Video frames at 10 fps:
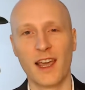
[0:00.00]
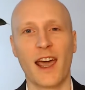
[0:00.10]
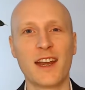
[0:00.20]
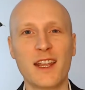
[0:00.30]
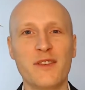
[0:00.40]

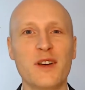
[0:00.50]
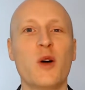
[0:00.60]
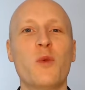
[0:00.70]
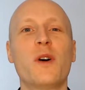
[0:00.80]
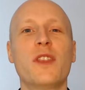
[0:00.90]
and even
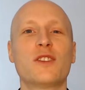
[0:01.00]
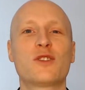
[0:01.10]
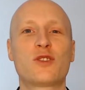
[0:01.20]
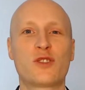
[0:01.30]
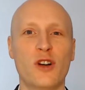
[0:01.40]
within
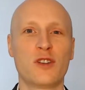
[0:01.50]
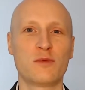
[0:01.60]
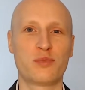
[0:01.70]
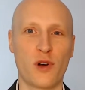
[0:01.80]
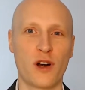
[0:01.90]
certain
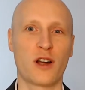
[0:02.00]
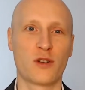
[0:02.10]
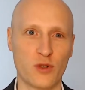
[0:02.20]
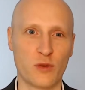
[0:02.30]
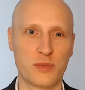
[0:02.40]
product
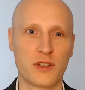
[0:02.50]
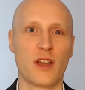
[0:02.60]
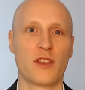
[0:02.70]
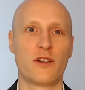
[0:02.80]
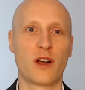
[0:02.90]
groups,
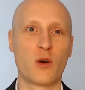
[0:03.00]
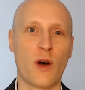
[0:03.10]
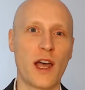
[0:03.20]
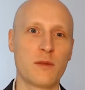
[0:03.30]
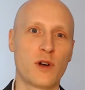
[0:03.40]
the
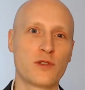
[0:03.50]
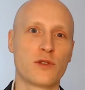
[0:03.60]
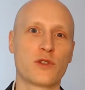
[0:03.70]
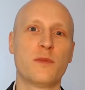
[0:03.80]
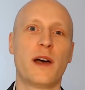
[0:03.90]
required
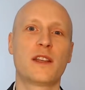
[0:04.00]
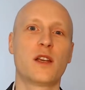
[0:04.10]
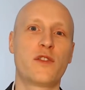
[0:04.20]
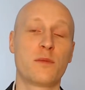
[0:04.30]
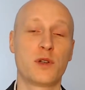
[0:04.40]
modules might
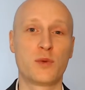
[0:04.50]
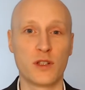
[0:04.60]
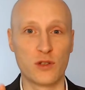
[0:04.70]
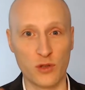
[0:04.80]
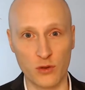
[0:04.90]
differ
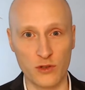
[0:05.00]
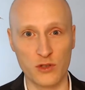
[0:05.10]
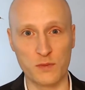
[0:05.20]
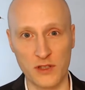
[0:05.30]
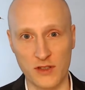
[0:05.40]
between 2
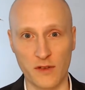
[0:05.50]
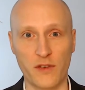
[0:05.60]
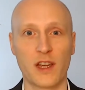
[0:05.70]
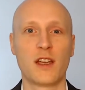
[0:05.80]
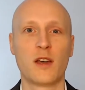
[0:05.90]

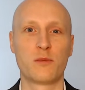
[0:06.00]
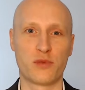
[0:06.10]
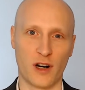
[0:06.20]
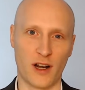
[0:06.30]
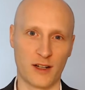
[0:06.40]
specific
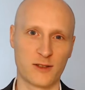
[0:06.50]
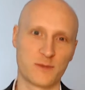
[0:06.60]
products.